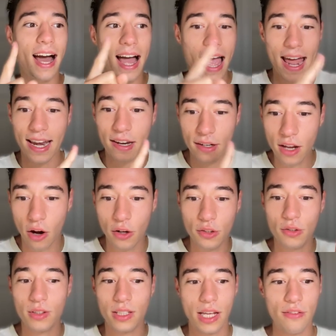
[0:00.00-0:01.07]
and it
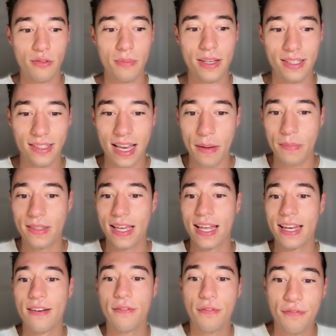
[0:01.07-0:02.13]
also gives me steps
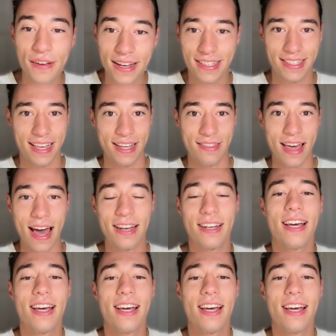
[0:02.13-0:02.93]
in fixing that